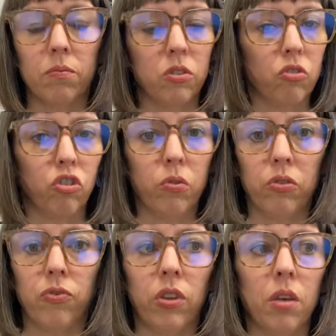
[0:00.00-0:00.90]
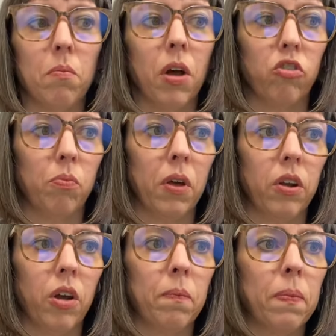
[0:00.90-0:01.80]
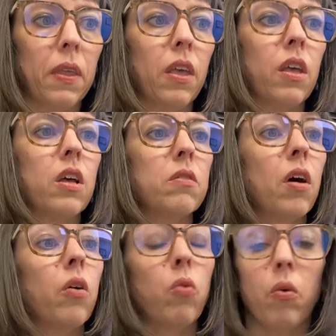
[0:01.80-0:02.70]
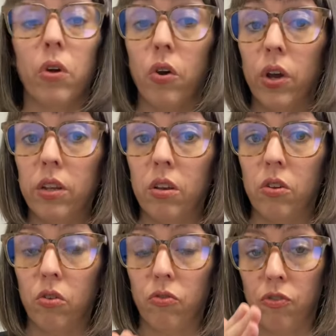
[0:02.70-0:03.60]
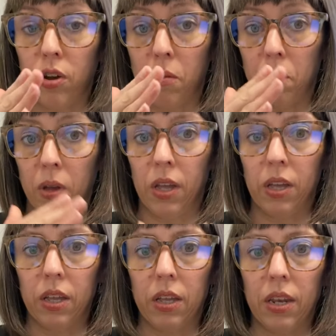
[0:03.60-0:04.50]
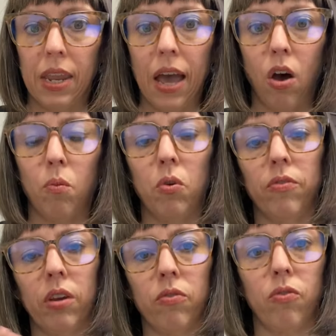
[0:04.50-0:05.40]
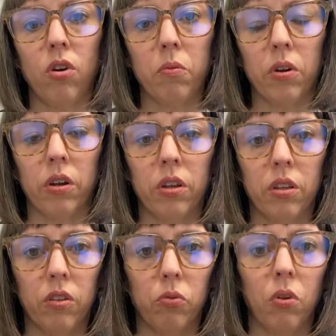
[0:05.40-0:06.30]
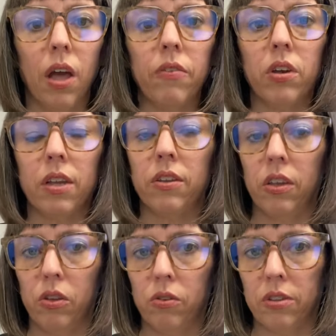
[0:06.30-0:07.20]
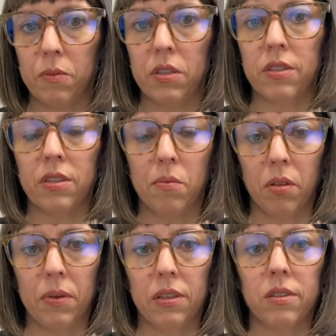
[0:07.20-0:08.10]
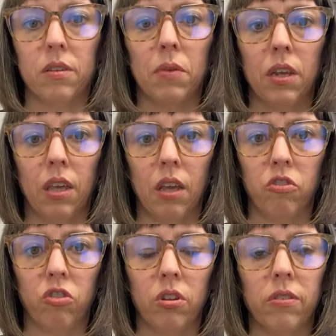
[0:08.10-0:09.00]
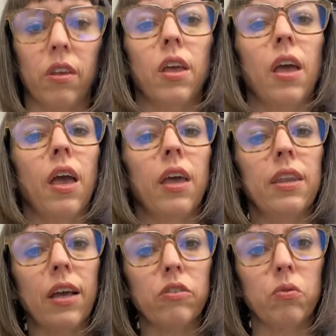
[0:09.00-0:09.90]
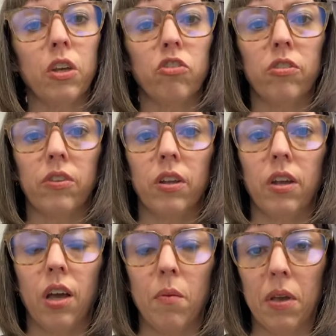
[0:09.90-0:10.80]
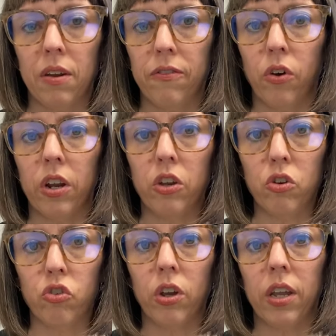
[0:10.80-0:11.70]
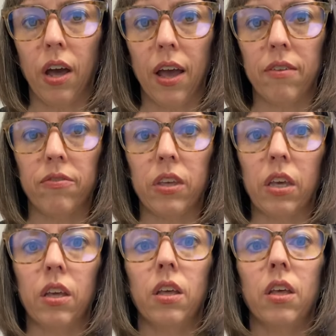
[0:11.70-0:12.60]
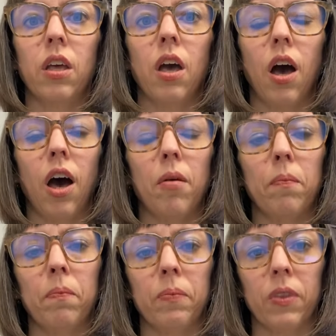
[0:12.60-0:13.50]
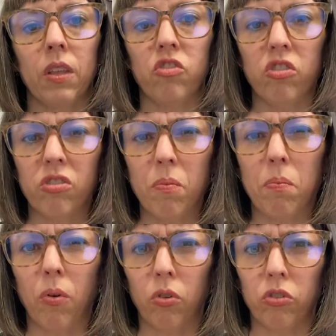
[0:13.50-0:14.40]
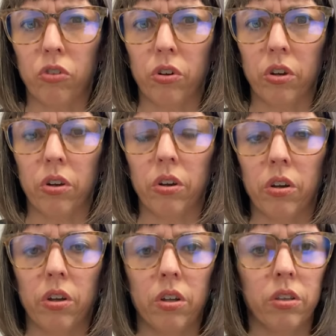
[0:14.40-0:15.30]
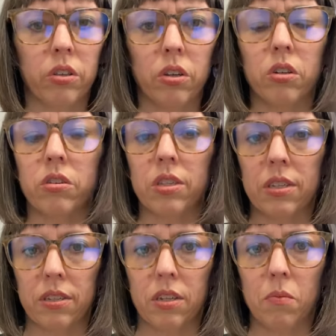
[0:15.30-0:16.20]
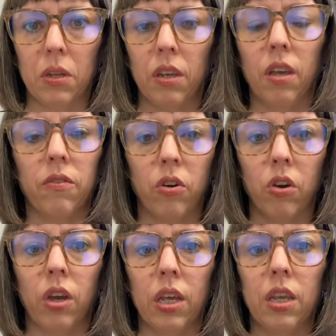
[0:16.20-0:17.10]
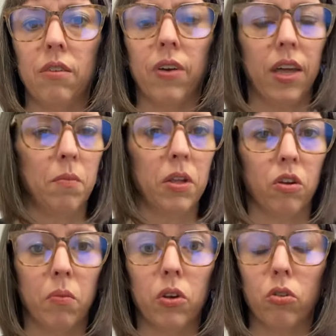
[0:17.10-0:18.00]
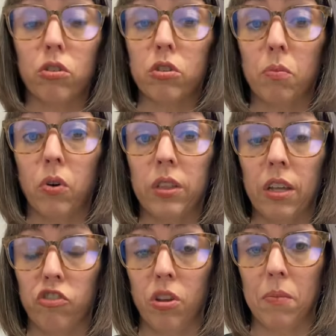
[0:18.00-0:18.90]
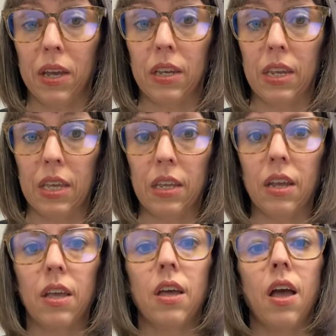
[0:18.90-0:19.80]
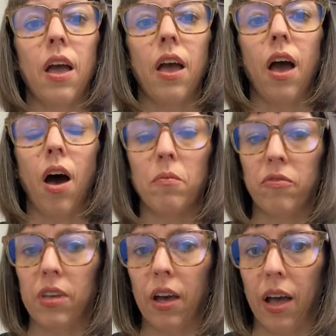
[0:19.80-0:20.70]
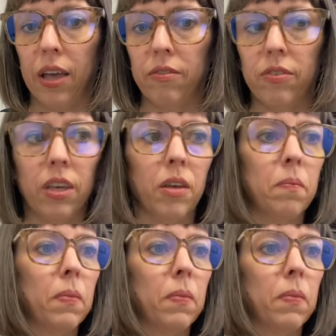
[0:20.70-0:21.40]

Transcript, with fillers: So she was feeling much better. What we're going to do from now moving forward is we'll have her continue some of the supplements and medications. Next week, she's going to come in for a nutrient IV um, just to bolster her her system and give her any vitamin or mineral support that she might need um, via IV.